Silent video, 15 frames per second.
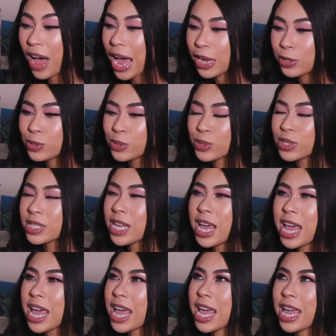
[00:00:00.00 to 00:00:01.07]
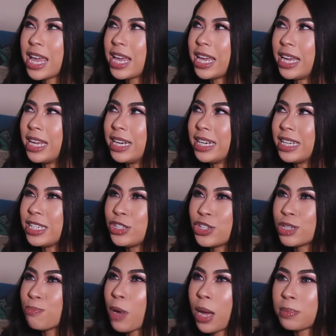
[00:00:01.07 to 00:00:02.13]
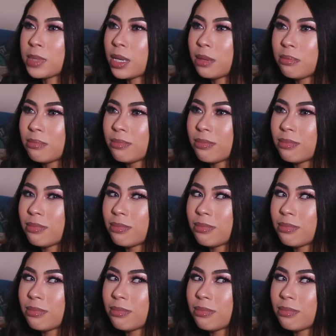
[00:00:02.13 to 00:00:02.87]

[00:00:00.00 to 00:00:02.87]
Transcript: files and it just popped up?